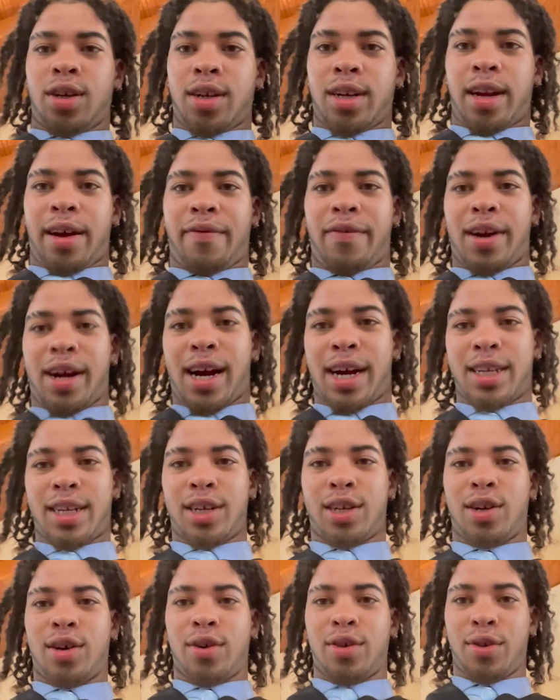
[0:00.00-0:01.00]
I forgot to
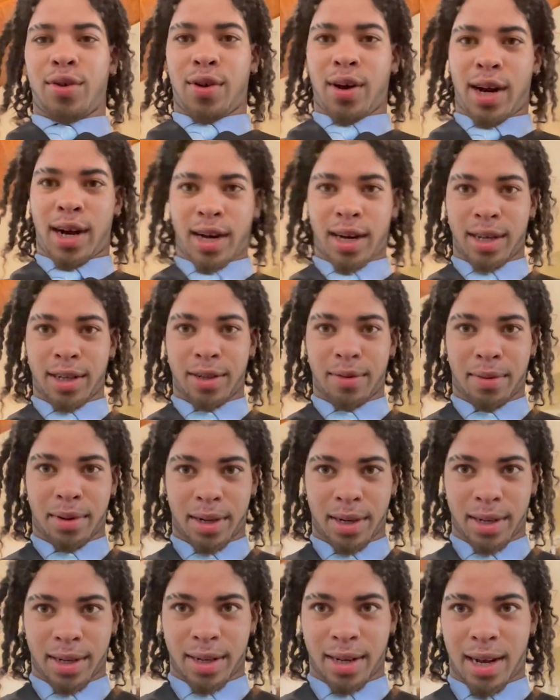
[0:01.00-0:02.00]
show you guys,
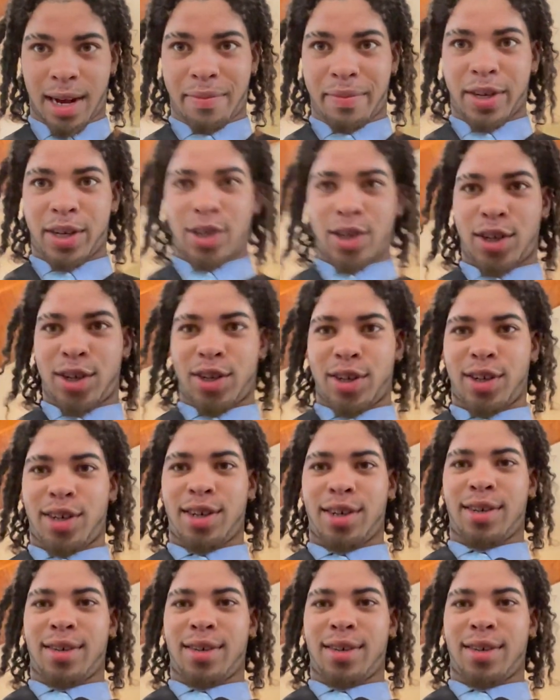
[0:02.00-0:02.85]
but I'm in church.